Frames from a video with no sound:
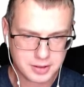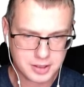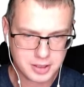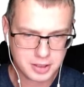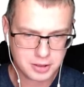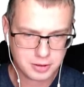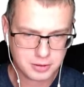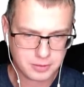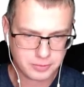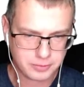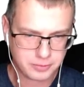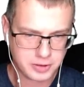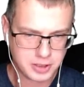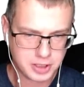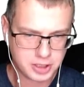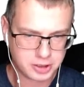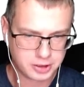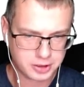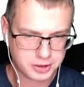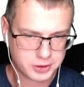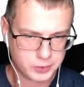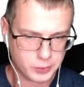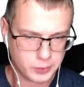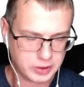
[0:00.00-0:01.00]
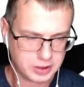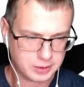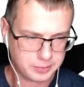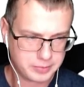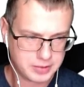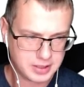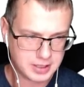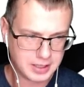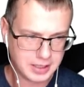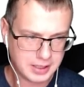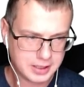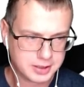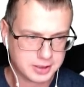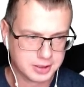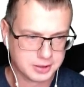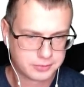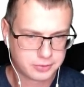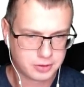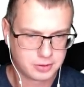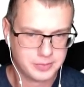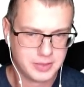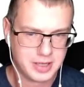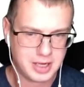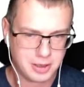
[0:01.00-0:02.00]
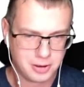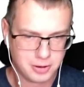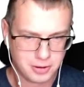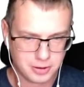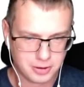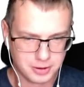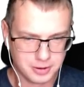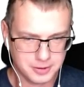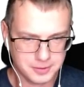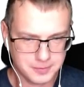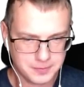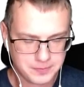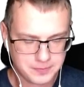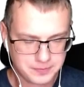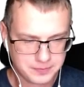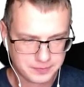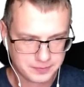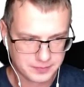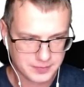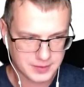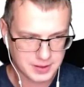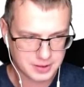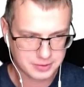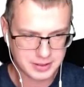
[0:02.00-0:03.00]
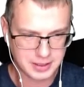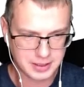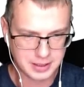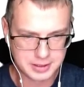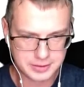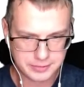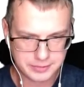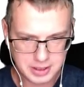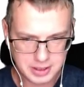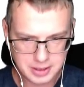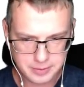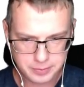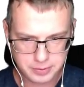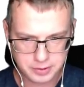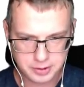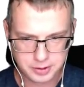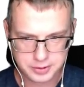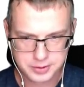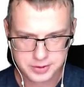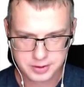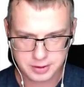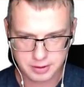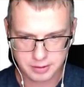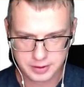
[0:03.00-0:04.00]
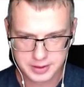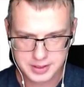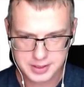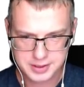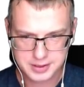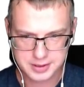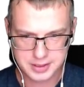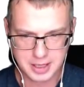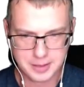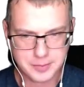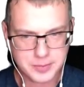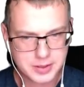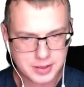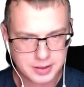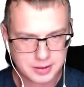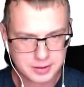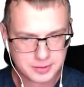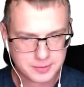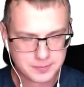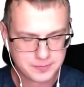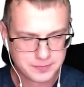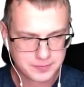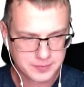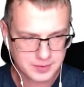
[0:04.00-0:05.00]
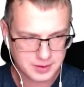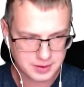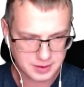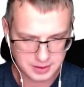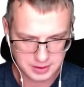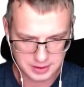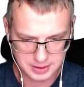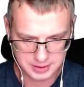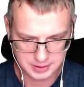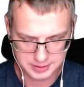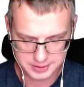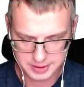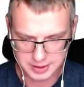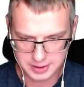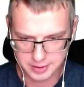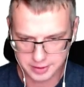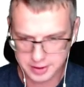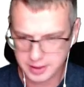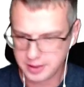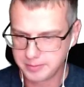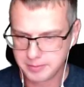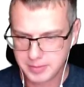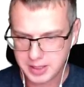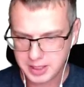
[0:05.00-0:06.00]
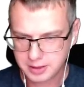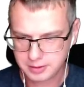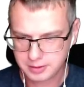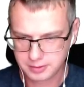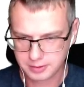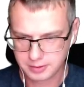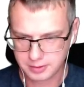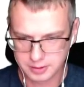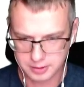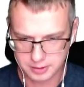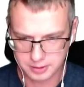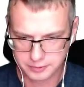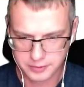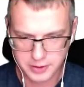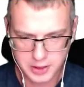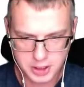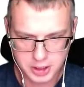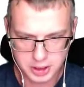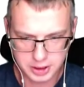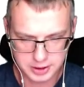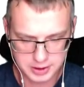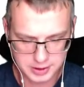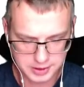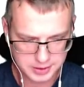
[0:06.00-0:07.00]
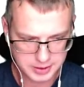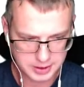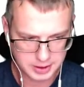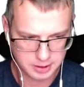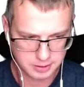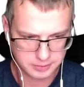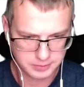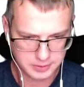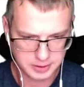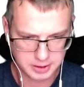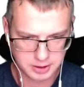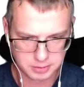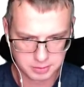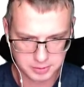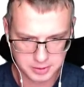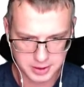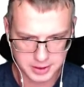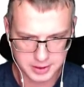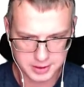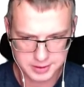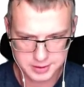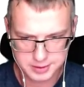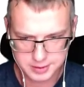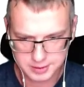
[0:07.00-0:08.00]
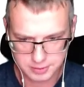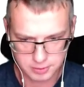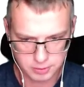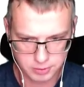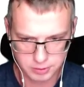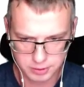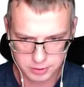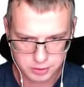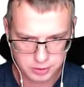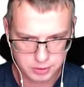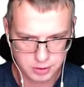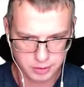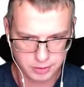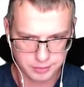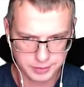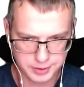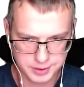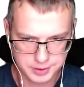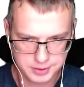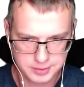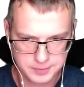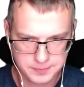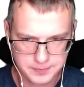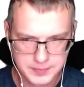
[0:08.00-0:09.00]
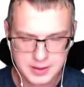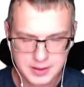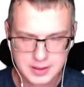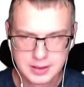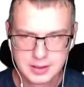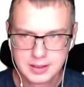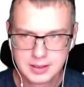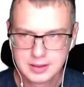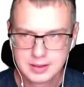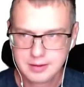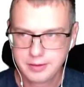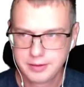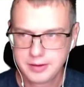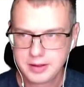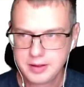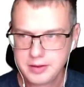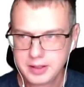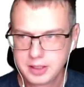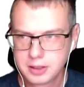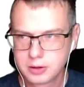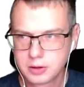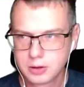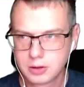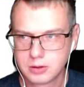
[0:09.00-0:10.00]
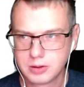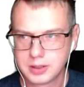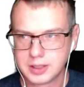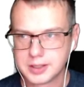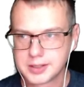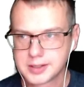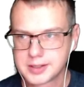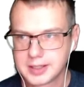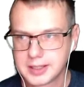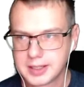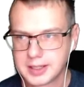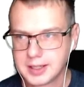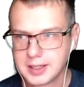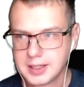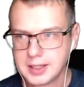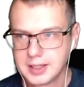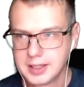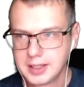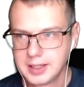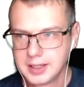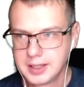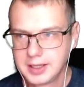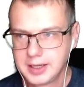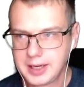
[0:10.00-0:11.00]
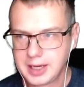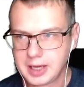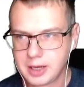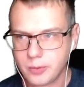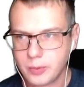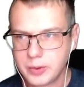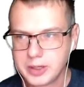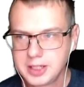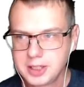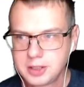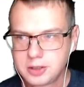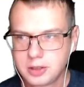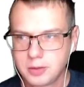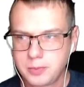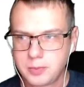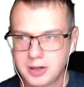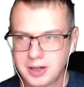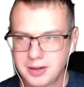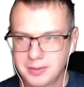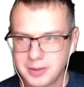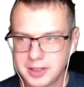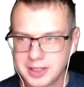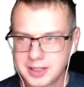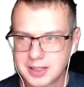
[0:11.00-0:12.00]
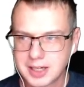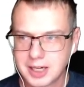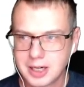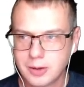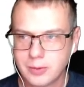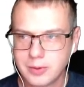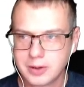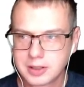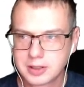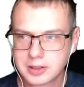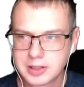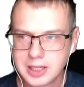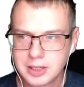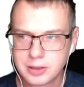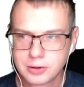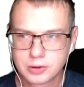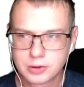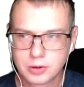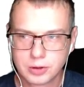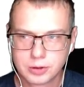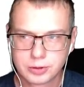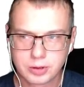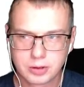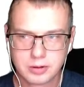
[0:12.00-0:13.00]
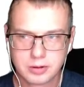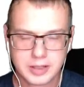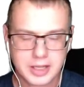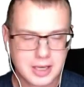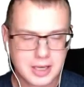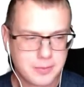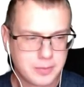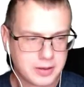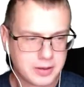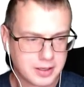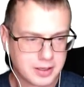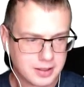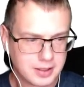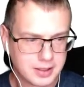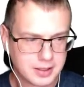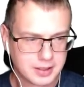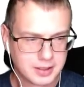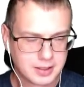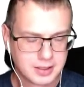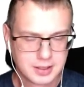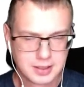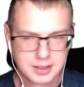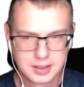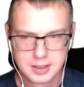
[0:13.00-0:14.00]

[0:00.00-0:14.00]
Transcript: new features will be added from now on. Okay, developers release something, let's say they make a feature inside of AWS or service. Then they go and say, hey, we need to public our Cloud Control API